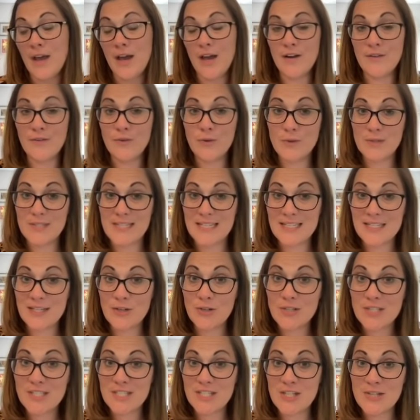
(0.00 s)
And of course, he's
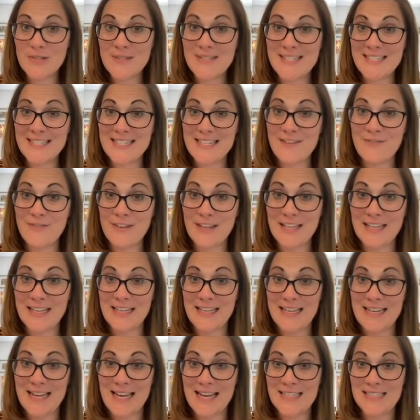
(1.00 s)
costing you
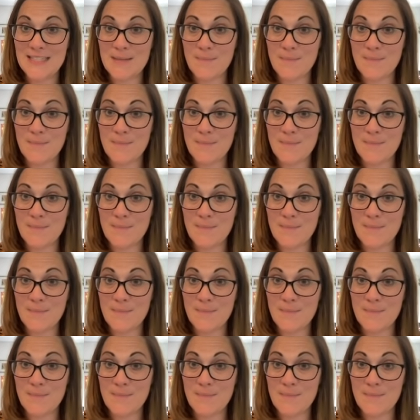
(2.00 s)
significantly less.